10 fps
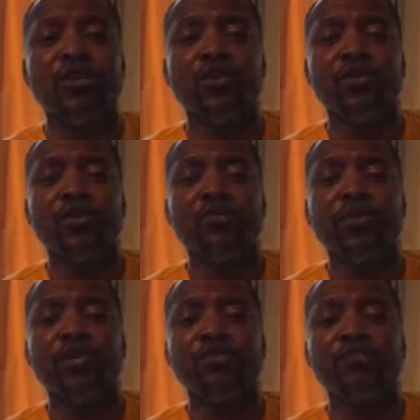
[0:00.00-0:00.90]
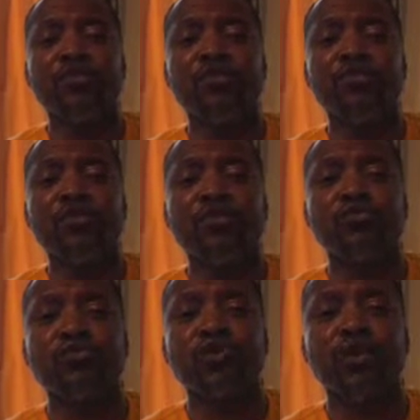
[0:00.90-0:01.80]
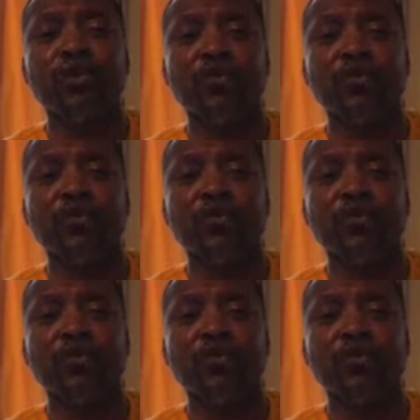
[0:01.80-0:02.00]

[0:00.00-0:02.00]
Nobody's monitoring what you're doing.